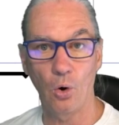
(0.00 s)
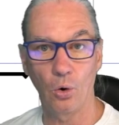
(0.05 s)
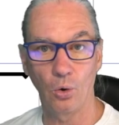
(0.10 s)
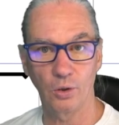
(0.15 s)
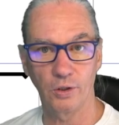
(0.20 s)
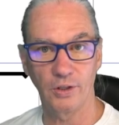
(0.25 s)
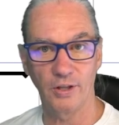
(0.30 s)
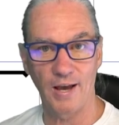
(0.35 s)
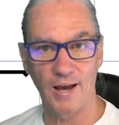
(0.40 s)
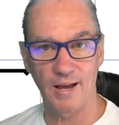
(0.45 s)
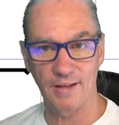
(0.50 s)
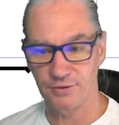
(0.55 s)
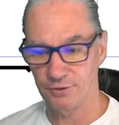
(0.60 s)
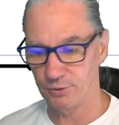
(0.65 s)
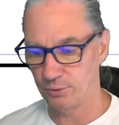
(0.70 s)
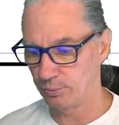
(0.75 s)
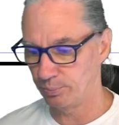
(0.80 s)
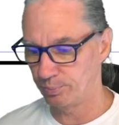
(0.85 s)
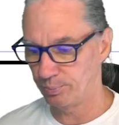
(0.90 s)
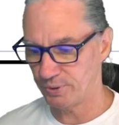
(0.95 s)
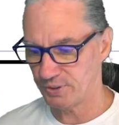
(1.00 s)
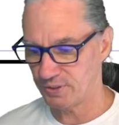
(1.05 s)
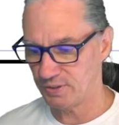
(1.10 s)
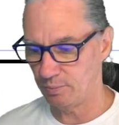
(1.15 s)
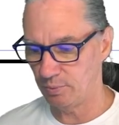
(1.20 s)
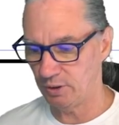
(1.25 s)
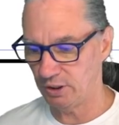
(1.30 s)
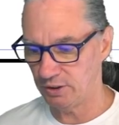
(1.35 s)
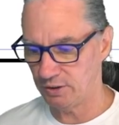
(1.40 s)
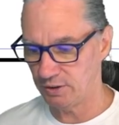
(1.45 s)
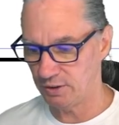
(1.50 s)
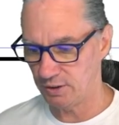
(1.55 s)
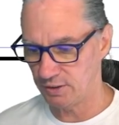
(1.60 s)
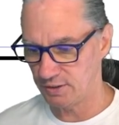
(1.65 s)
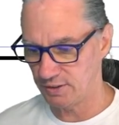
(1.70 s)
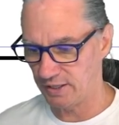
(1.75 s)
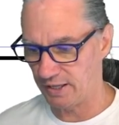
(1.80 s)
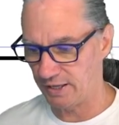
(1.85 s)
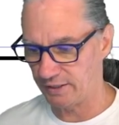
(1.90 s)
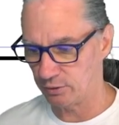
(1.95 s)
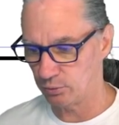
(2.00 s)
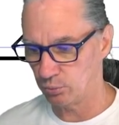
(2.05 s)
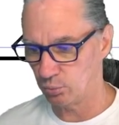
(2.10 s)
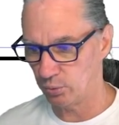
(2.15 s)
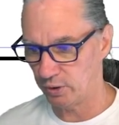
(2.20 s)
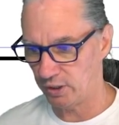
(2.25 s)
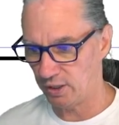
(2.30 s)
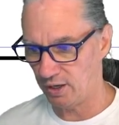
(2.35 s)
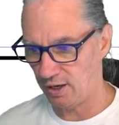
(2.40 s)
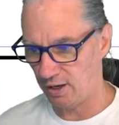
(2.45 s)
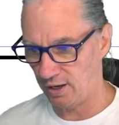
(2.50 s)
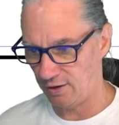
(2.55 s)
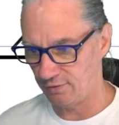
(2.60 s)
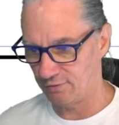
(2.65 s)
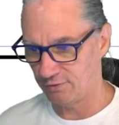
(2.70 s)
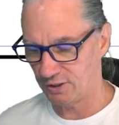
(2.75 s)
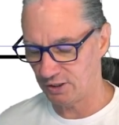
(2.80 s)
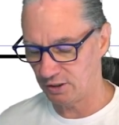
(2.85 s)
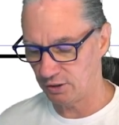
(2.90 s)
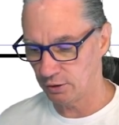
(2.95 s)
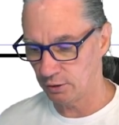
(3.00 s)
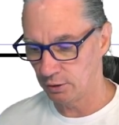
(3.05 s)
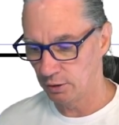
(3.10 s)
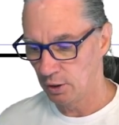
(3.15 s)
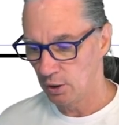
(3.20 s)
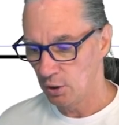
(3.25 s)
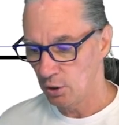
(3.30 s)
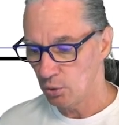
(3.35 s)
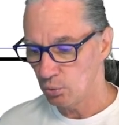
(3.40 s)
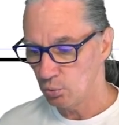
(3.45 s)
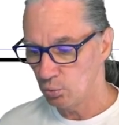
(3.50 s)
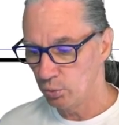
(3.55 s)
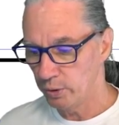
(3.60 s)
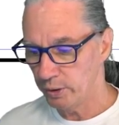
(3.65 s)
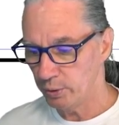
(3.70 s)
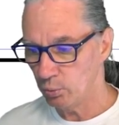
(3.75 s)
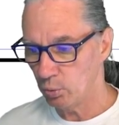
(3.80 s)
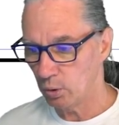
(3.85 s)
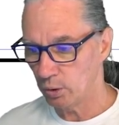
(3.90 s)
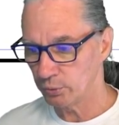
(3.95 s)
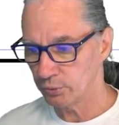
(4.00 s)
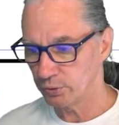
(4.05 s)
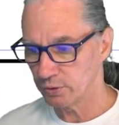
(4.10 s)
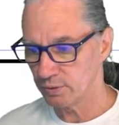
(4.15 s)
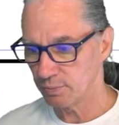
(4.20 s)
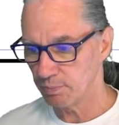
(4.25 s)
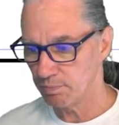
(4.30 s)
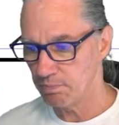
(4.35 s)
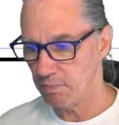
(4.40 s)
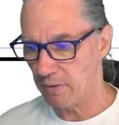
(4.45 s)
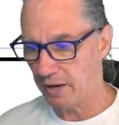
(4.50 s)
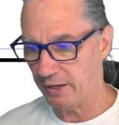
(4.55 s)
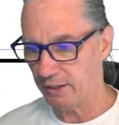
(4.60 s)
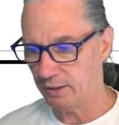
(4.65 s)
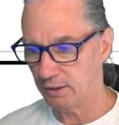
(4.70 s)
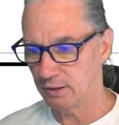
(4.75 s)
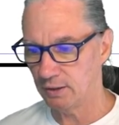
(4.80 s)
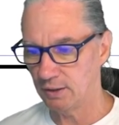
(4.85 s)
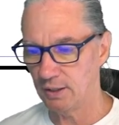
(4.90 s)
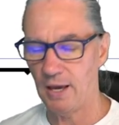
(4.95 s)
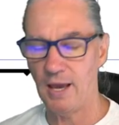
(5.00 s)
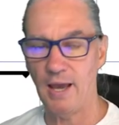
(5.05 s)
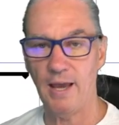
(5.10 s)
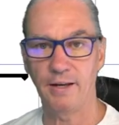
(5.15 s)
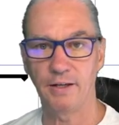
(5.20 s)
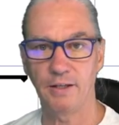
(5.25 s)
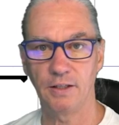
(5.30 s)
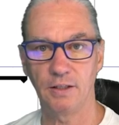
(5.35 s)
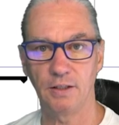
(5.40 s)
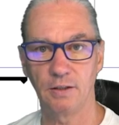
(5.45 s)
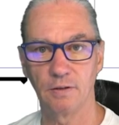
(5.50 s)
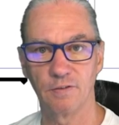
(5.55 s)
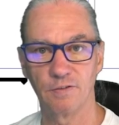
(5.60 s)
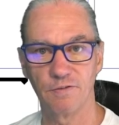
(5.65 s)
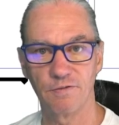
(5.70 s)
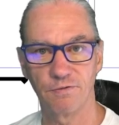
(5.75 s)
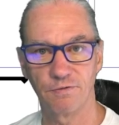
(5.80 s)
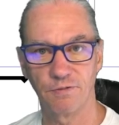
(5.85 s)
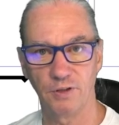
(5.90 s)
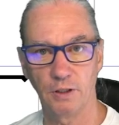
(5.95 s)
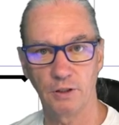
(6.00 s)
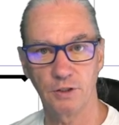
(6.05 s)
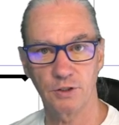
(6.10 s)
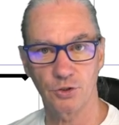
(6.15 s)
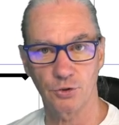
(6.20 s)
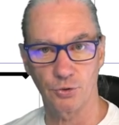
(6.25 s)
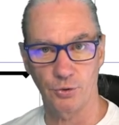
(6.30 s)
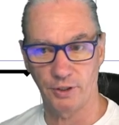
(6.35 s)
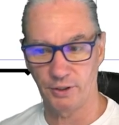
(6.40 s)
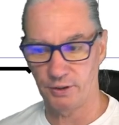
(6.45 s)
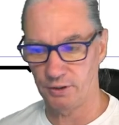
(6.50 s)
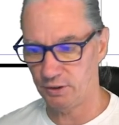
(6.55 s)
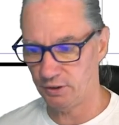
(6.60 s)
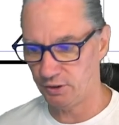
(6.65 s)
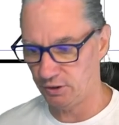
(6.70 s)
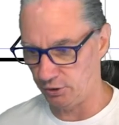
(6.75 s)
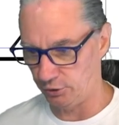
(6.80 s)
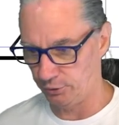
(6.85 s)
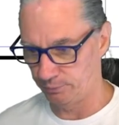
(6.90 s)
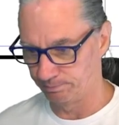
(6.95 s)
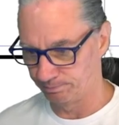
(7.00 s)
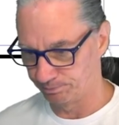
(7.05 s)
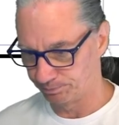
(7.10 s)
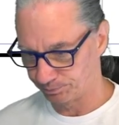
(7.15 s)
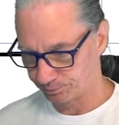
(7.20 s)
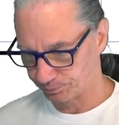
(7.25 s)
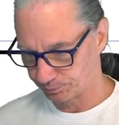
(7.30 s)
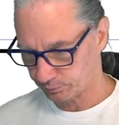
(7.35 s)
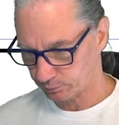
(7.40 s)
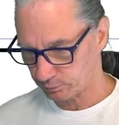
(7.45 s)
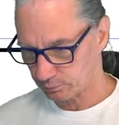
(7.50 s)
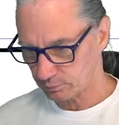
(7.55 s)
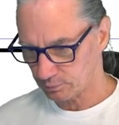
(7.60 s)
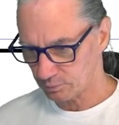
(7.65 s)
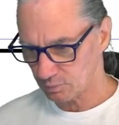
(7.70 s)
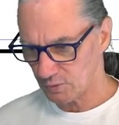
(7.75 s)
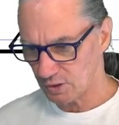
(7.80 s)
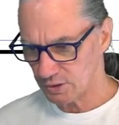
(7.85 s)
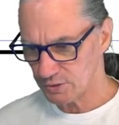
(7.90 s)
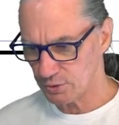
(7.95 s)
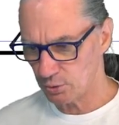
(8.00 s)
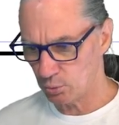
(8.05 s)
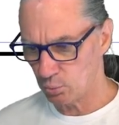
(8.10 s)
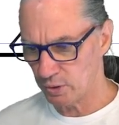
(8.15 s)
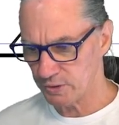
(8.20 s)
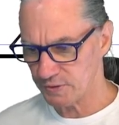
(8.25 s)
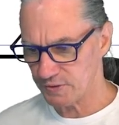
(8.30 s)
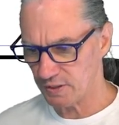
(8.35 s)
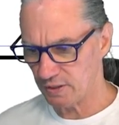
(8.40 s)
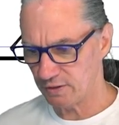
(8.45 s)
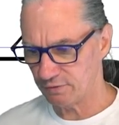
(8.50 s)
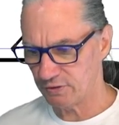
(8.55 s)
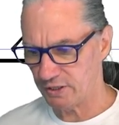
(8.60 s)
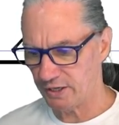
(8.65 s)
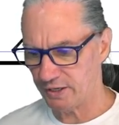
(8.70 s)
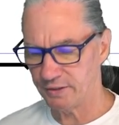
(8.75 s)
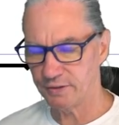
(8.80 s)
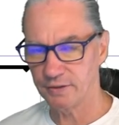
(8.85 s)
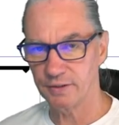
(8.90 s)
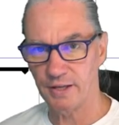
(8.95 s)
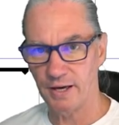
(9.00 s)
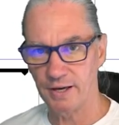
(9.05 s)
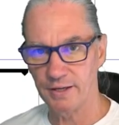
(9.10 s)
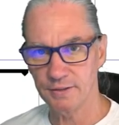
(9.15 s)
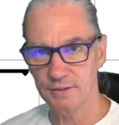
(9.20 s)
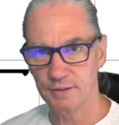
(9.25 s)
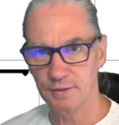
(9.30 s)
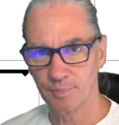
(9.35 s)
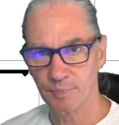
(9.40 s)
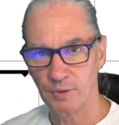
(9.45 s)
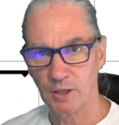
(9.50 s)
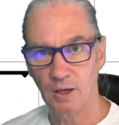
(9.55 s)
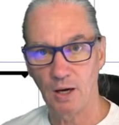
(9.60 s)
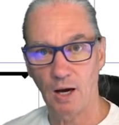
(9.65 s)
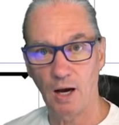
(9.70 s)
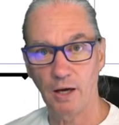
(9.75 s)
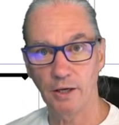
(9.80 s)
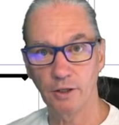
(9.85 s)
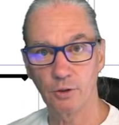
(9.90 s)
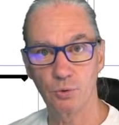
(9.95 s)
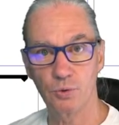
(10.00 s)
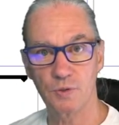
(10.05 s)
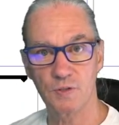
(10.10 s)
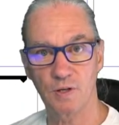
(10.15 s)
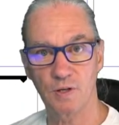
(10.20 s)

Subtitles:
the other possibilities that we have here. We won't make any filtering here. So once I've done that, I could say